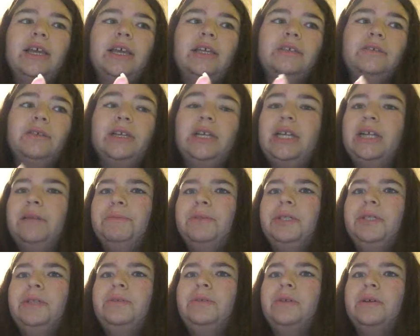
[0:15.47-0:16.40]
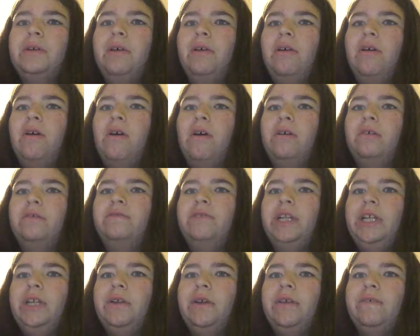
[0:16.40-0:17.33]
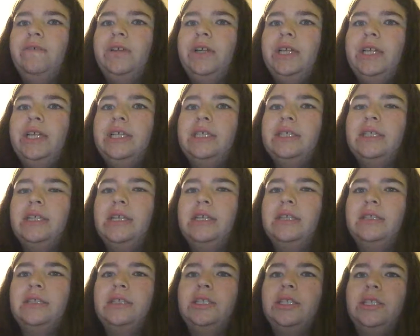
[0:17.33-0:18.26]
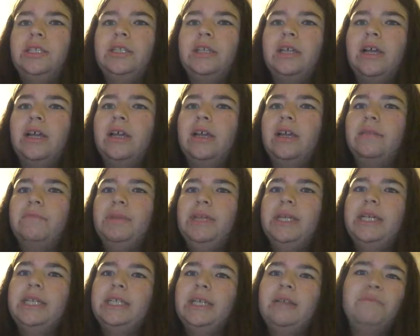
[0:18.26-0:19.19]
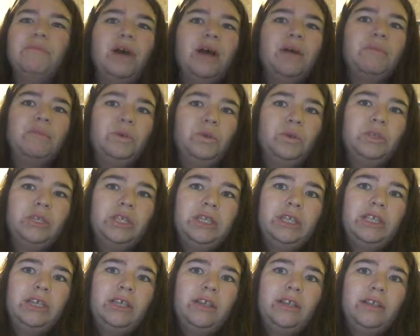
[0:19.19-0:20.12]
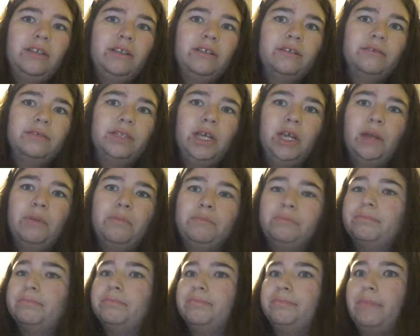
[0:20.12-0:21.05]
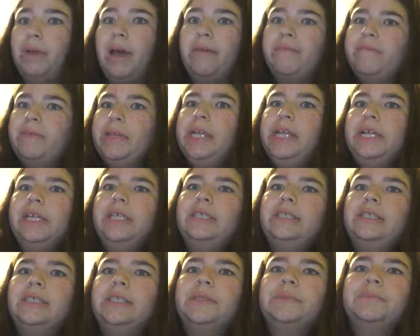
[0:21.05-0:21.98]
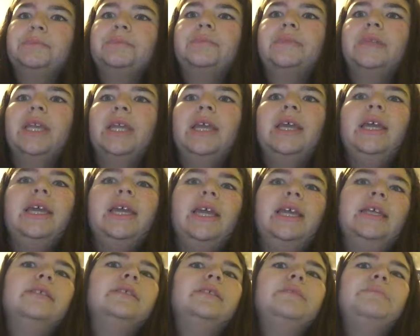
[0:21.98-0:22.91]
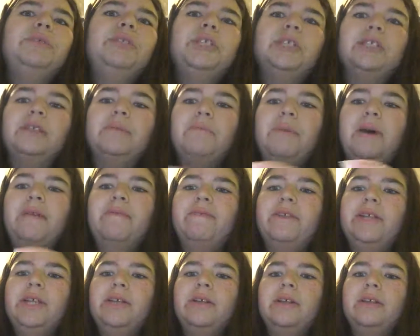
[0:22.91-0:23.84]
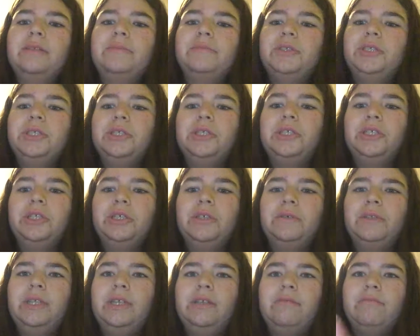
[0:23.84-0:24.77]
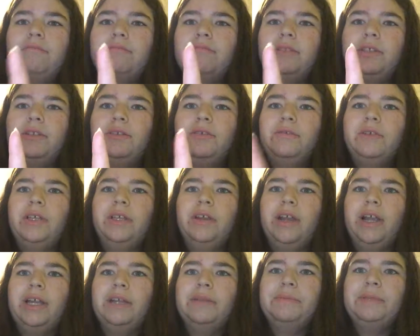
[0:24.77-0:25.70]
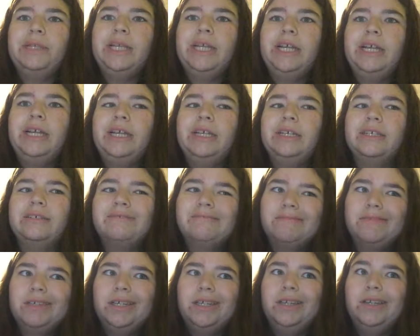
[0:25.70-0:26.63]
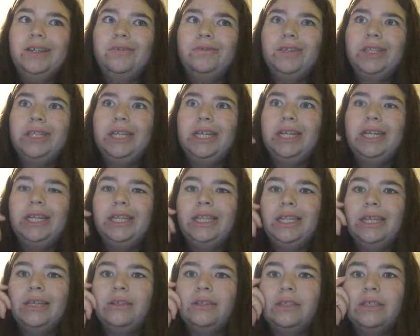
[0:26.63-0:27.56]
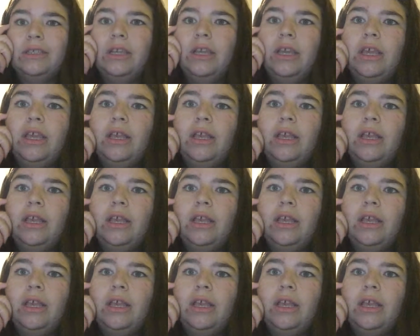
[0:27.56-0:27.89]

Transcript: So I'm going to do a haul video after this. It's just because I bought mostly pop figures. It's going to be just a pop figure haul. I'm just going to show you the two other items I got. I didn't really get anything else.